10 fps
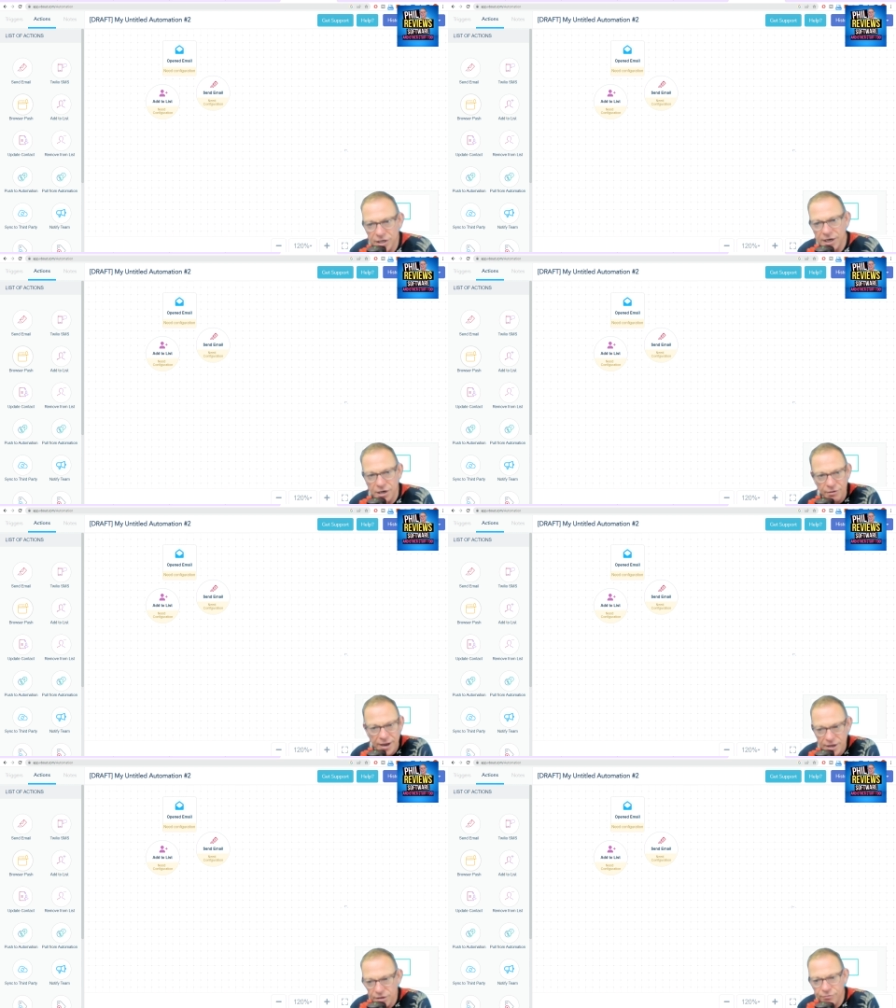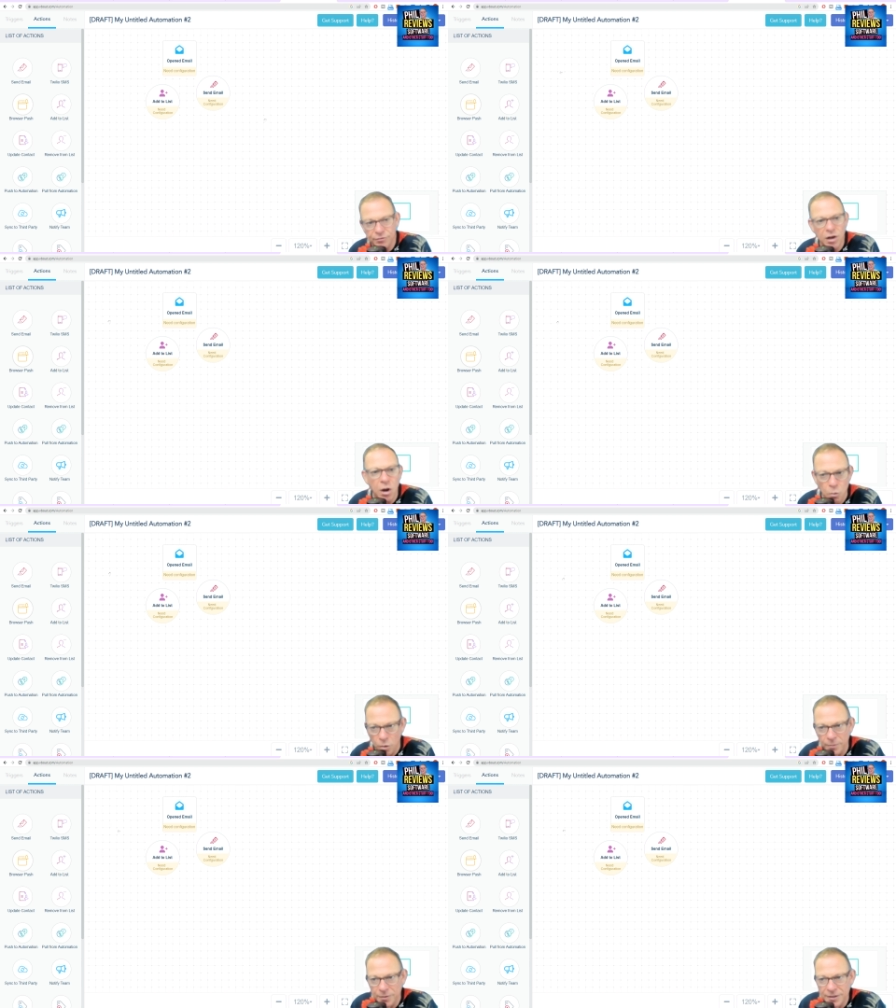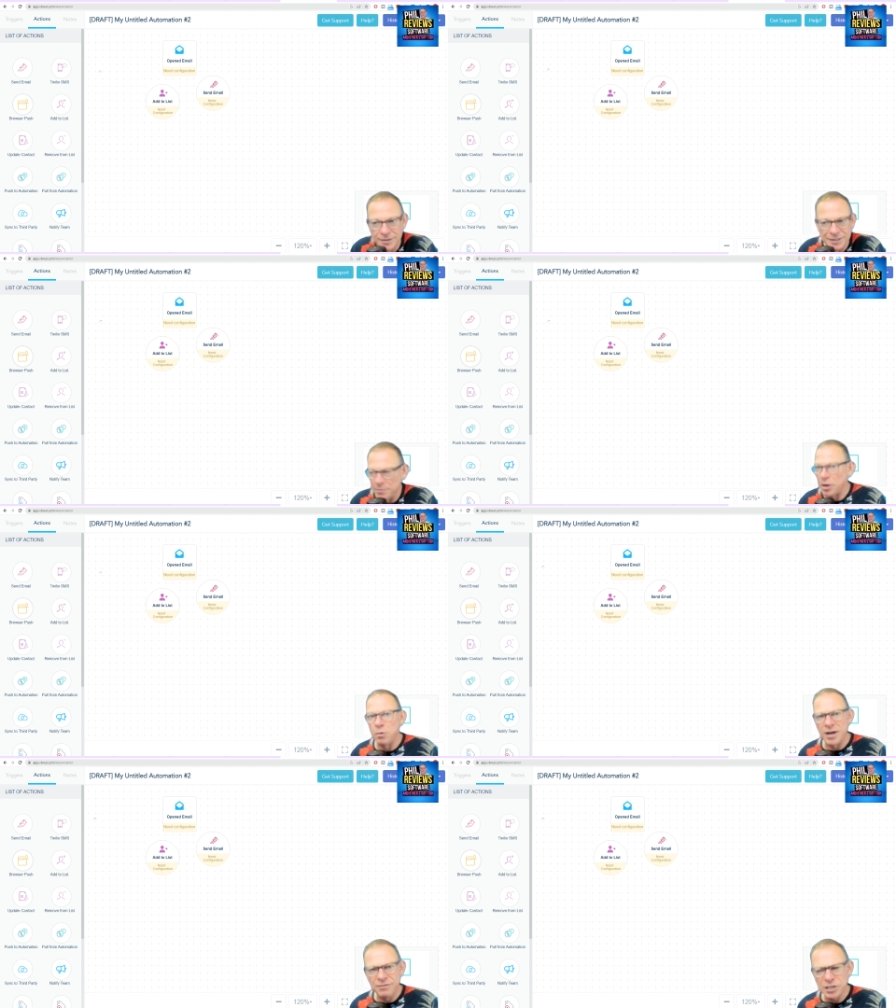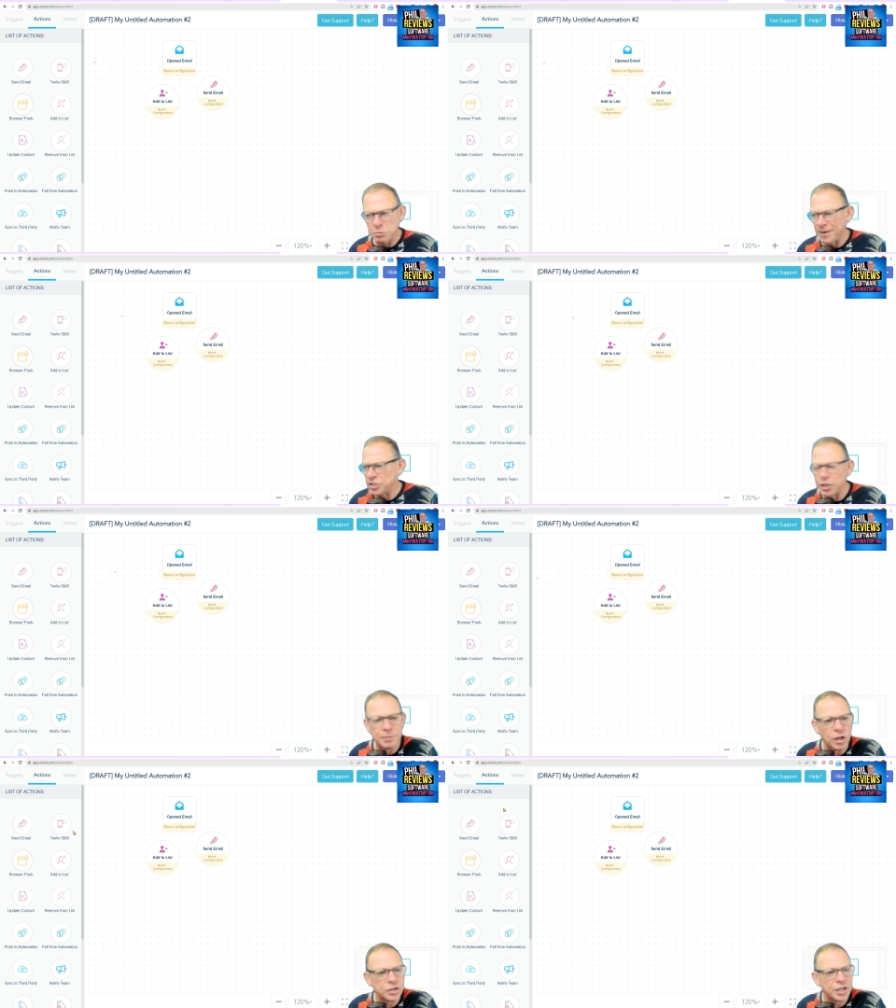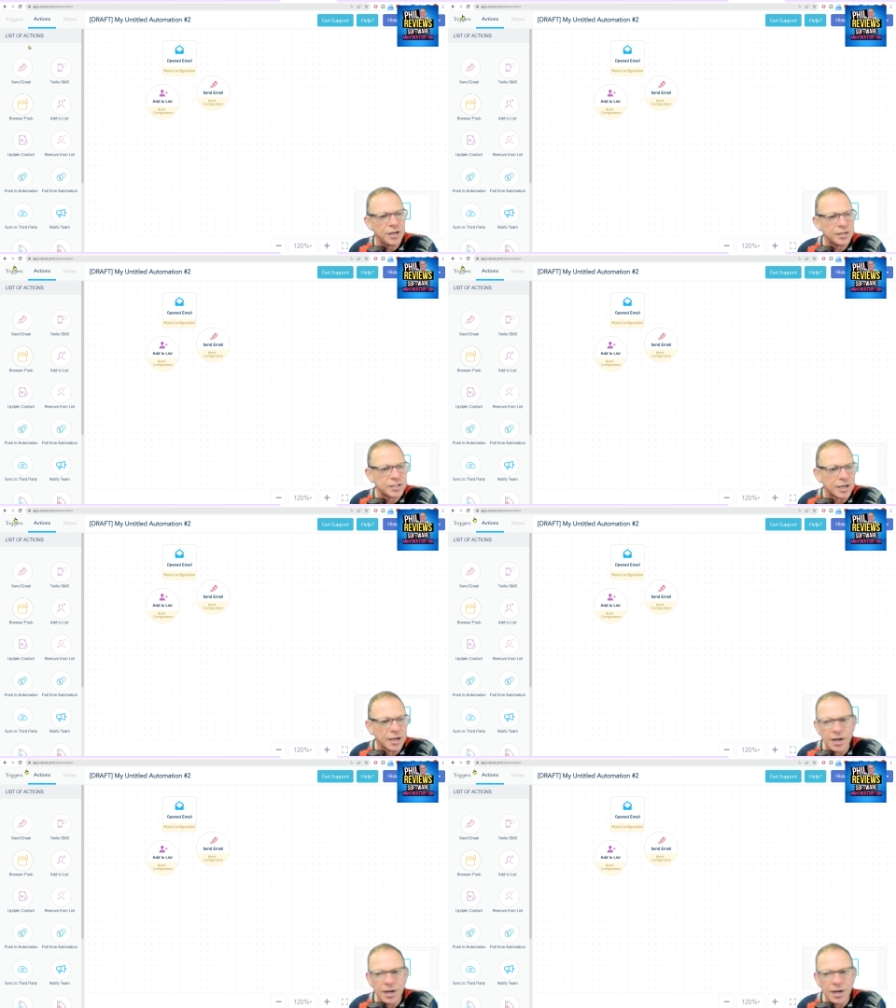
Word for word: and create the flow. I'm getting quite advanced with my terminology, aren't I?